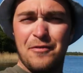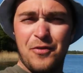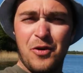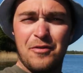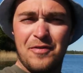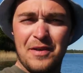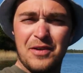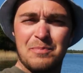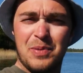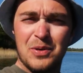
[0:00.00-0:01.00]
four
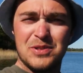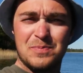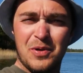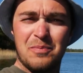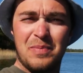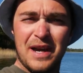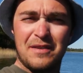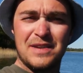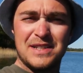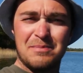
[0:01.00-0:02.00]
favorite post-spawn pike
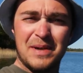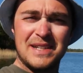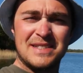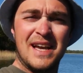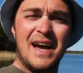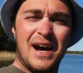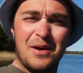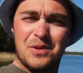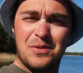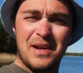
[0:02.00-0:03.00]
fishing baits,
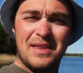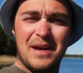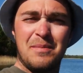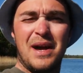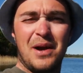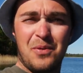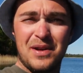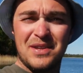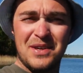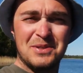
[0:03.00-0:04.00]
how to rig them and
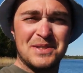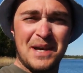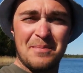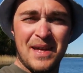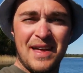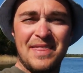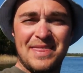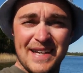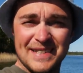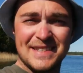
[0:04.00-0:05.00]
when to use them.
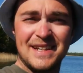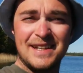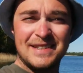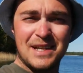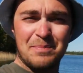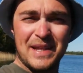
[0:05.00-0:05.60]
This is up